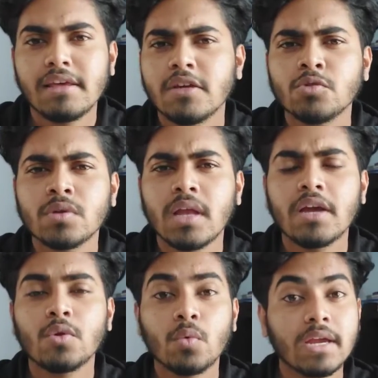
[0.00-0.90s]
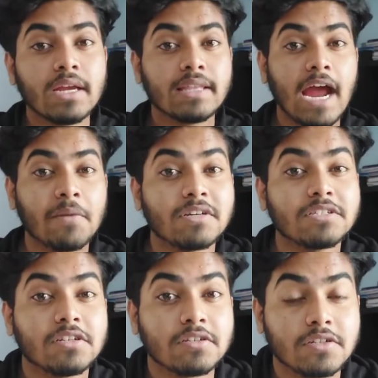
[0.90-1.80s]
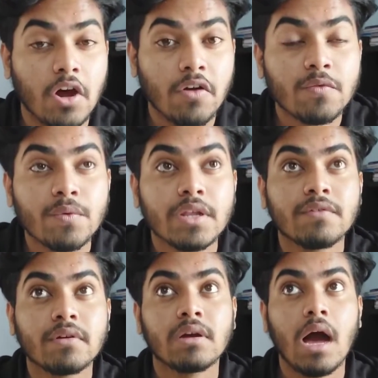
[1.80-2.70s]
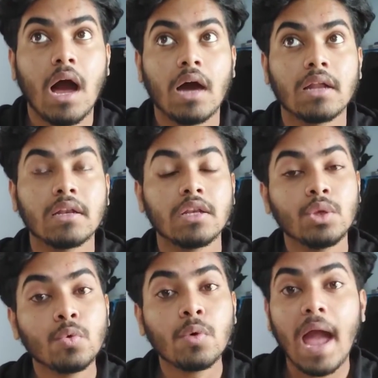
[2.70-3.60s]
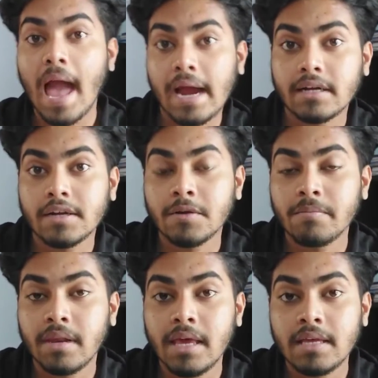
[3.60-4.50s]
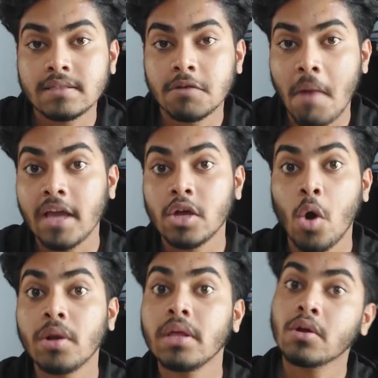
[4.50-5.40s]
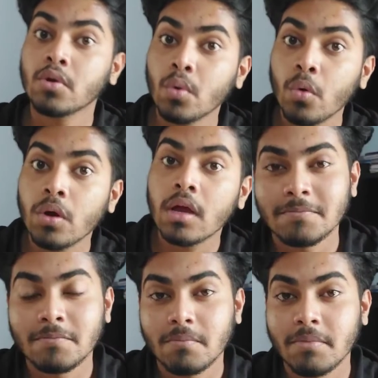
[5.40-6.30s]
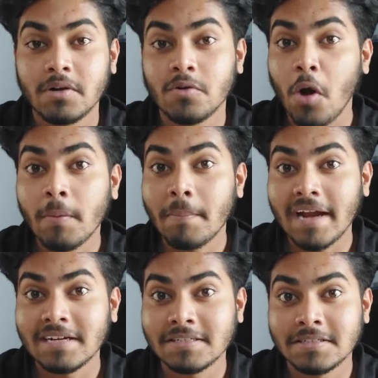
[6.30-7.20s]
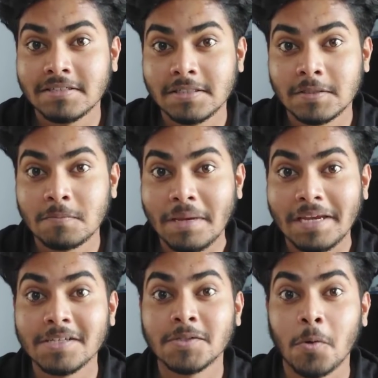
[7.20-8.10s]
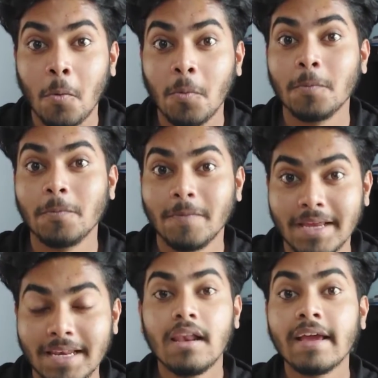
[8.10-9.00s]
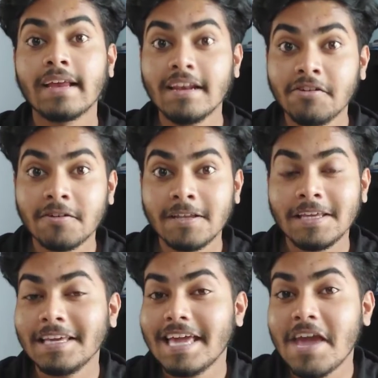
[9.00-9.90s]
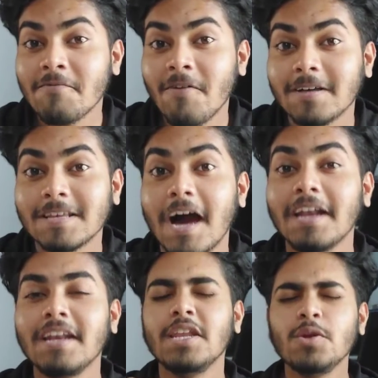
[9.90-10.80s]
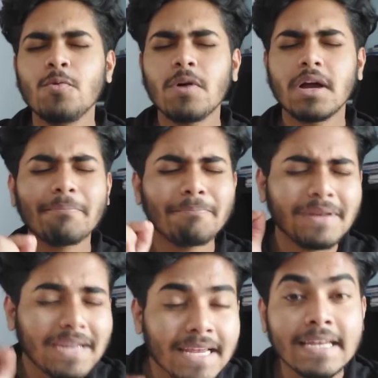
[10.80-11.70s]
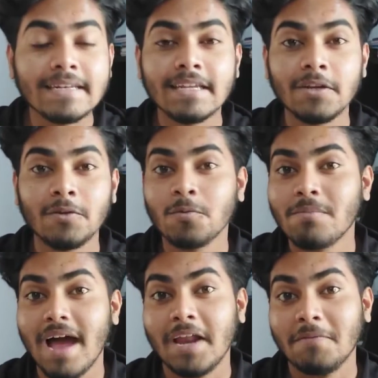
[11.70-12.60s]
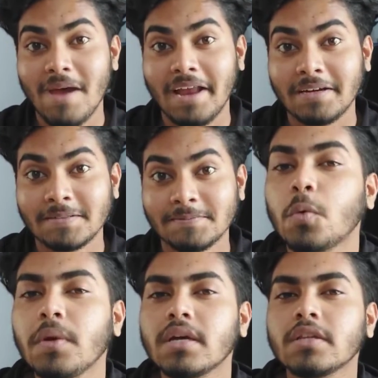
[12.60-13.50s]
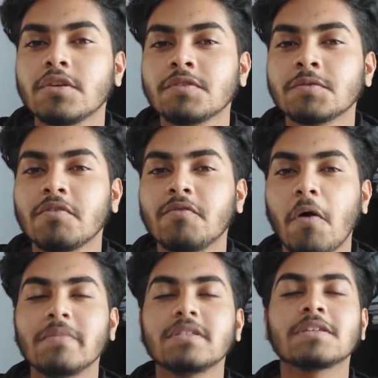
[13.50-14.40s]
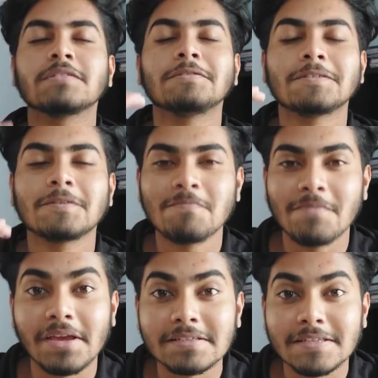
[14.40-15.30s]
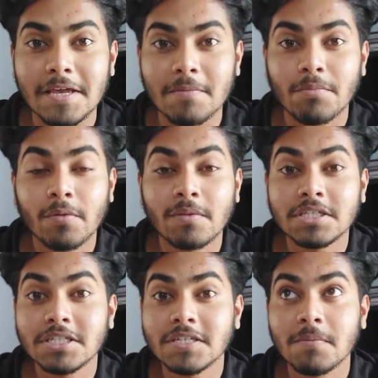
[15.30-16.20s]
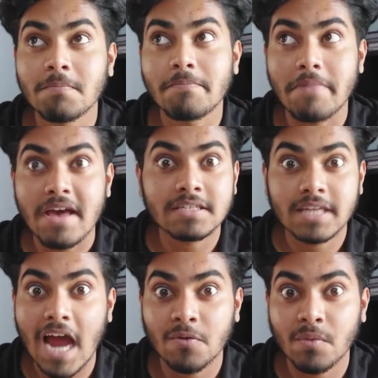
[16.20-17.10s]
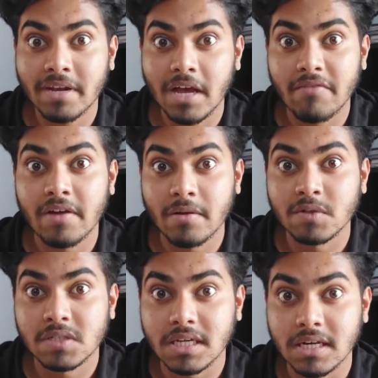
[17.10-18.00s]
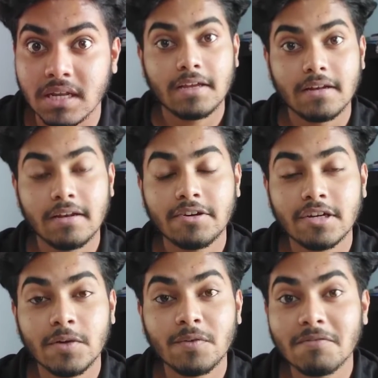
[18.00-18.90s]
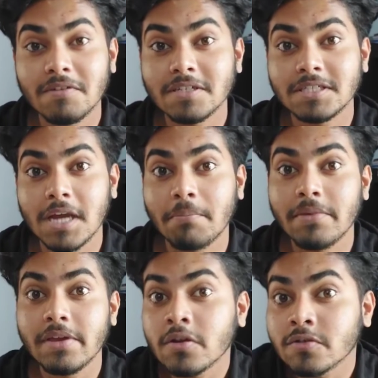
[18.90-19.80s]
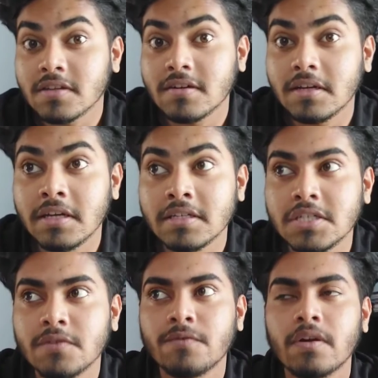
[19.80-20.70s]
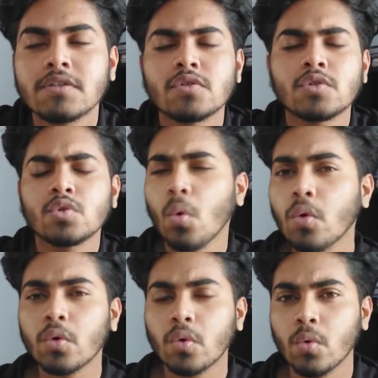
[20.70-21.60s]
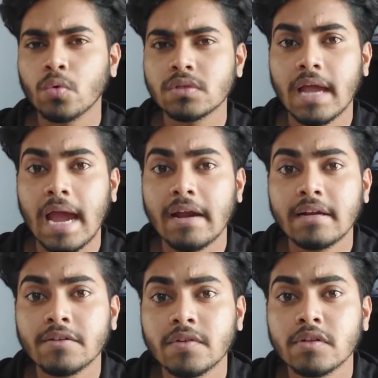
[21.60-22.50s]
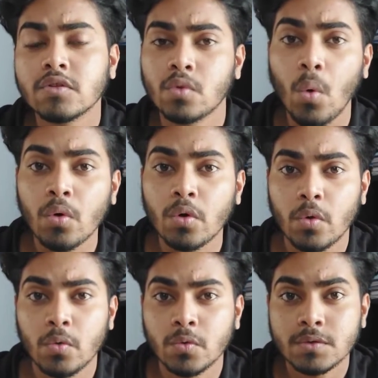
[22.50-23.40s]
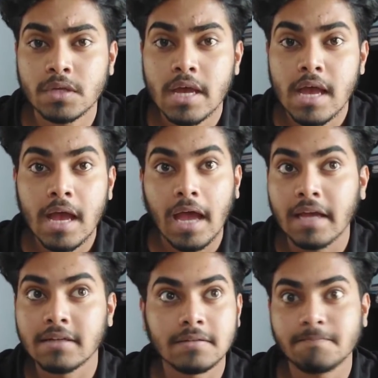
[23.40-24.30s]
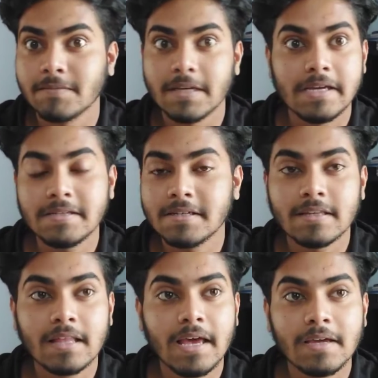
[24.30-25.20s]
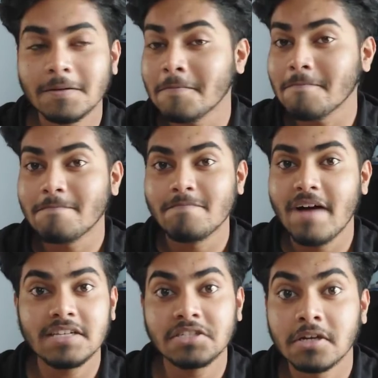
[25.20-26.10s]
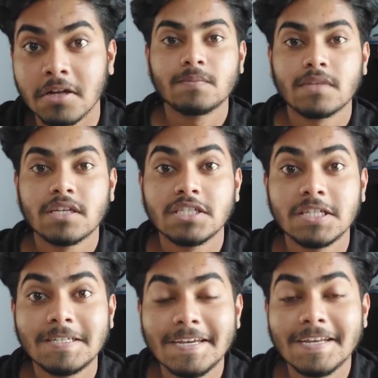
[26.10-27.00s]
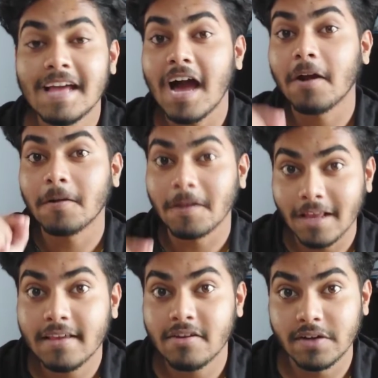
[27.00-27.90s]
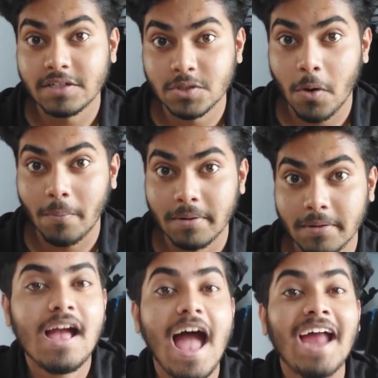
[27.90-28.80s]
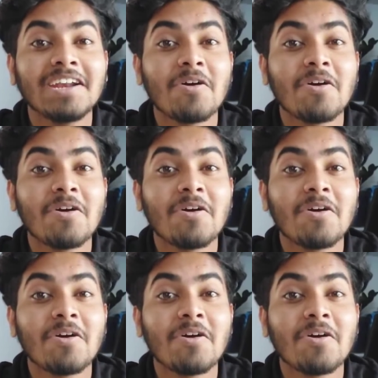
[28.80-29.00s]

Usually, I don't get that much disturbed out whenever a new actor playing some iconic role, but Robert Pattinson just made his own way. Like, like literally, he gave us a new, completely new Batman. Zoë Kravitz's performance is just amazing. Probably she's the best Catwoman I've ever seen. Literally, whenever she appeared on screen, she felt so close, the character felt so close, and it's just like magical. She did a really great job. And